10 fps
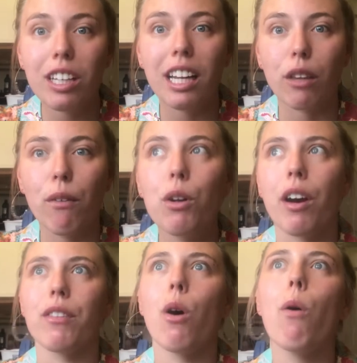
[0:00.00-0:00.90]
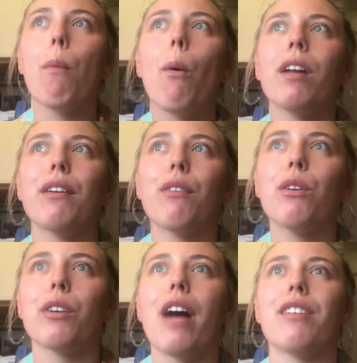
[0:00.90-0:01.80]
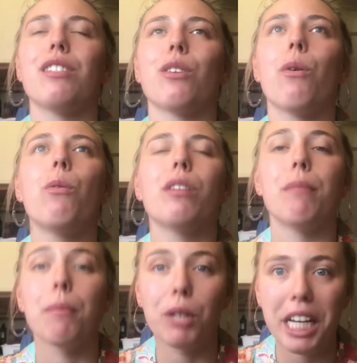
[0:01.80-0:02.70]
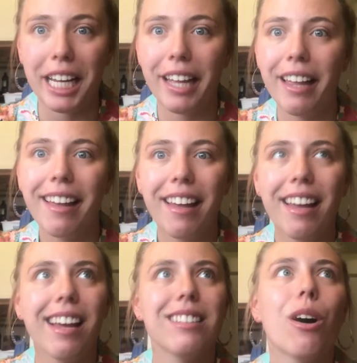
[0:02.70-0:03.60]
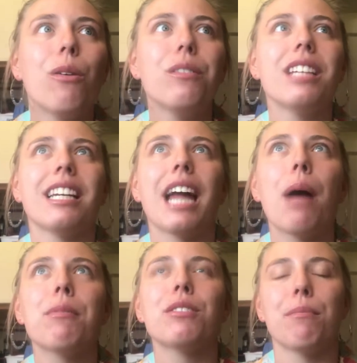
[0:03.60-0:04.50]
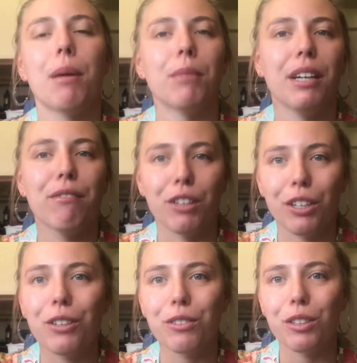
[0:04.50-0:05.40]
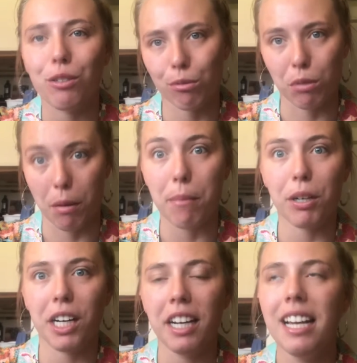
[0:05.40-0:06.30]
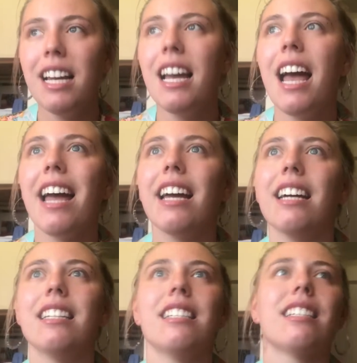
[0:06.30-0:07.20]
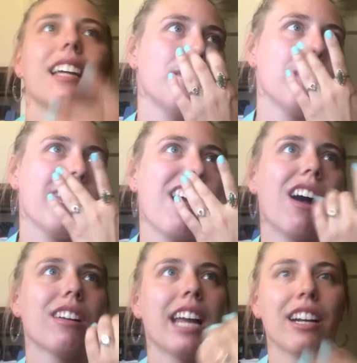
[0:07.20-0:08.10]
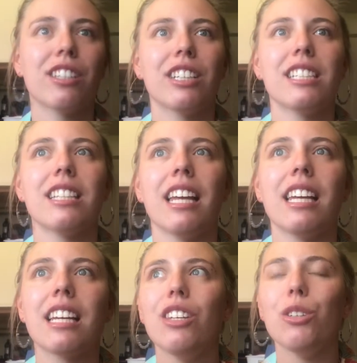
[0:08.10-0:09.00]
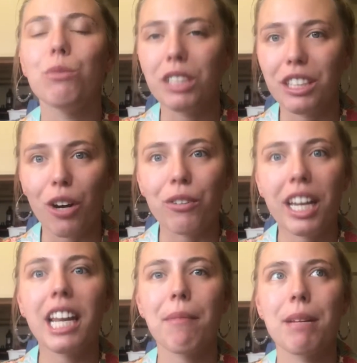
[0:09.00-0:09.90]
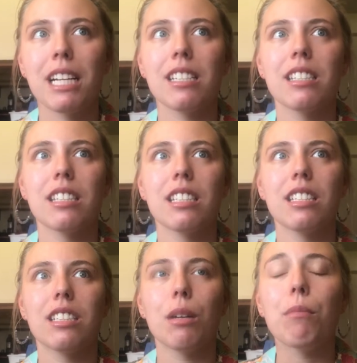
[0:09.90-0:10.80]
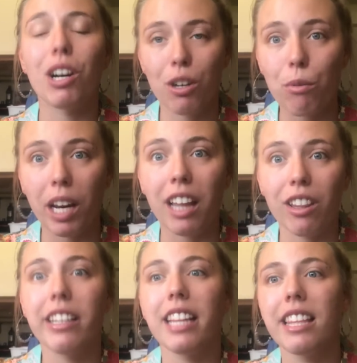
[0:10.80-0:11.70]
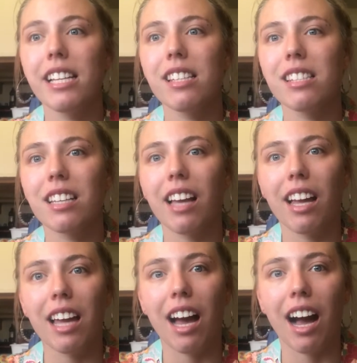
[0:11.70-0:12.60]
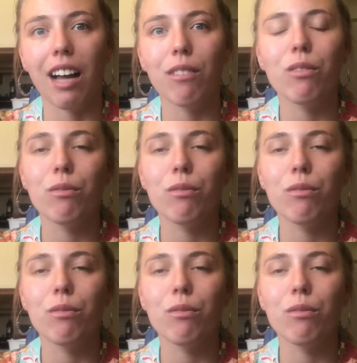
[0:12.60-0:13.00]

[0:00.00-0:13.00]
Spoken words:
looking at the photograph, the whole point of a photograph is to hold a memory. It captures a memory for you so you can remember. And the main character is like, you really don't get it, because tomorrow when I look at this, I